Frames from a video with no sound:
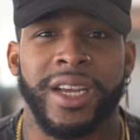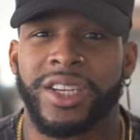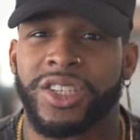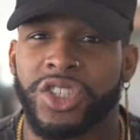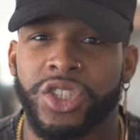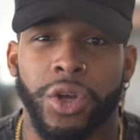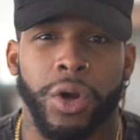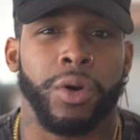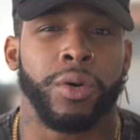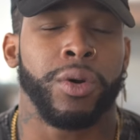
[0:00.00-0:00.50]

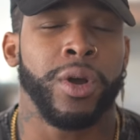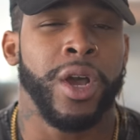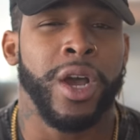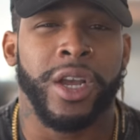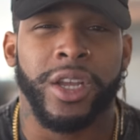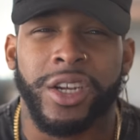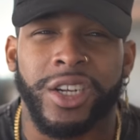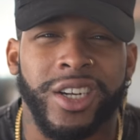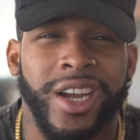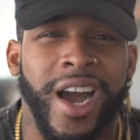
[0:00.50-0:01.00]
So
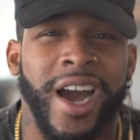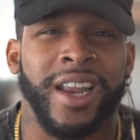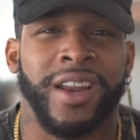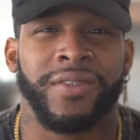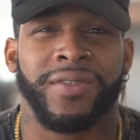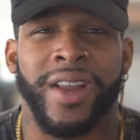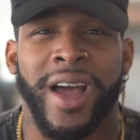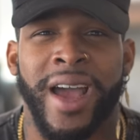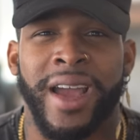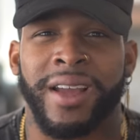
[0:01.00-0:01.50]
you're kind
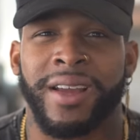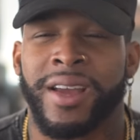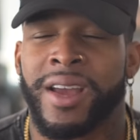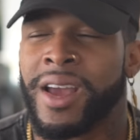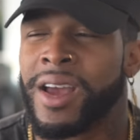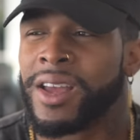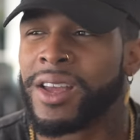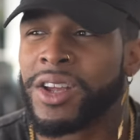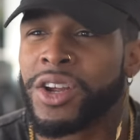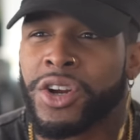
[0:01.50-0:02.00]
of like
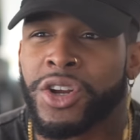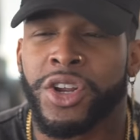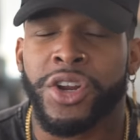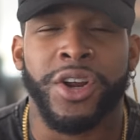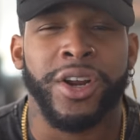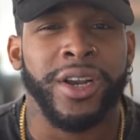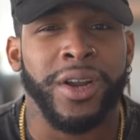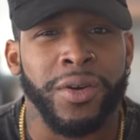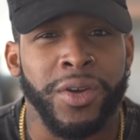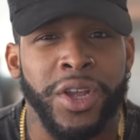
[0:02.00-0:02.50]

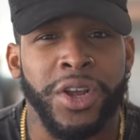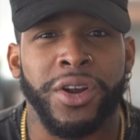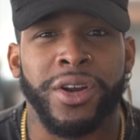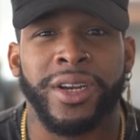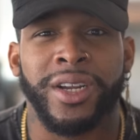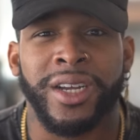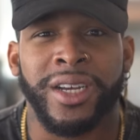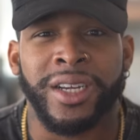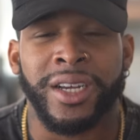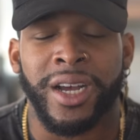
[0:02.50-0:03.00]
you're in
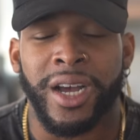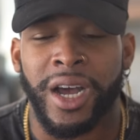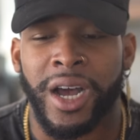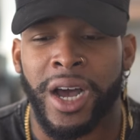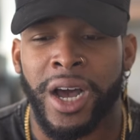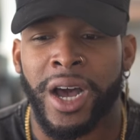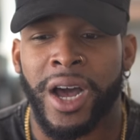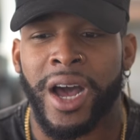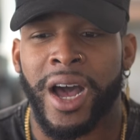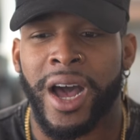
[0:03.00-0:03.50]

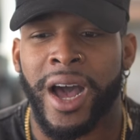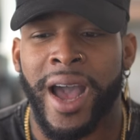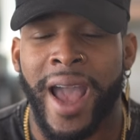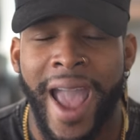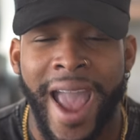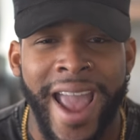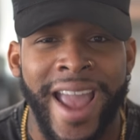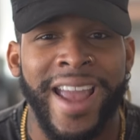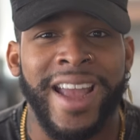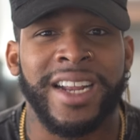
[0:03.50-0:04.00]
a
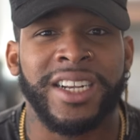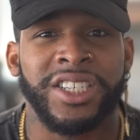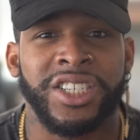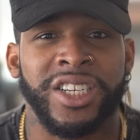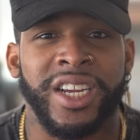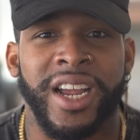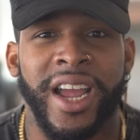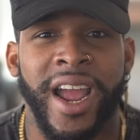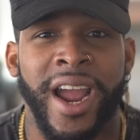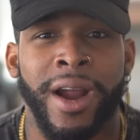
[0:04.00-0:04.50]

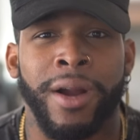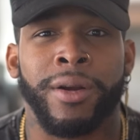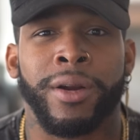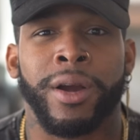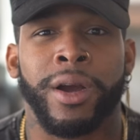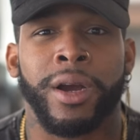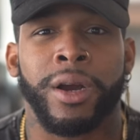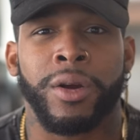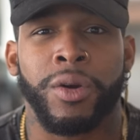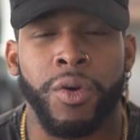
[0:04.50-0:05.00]
age
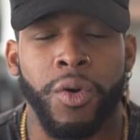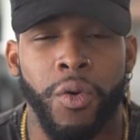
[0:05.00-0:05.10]
era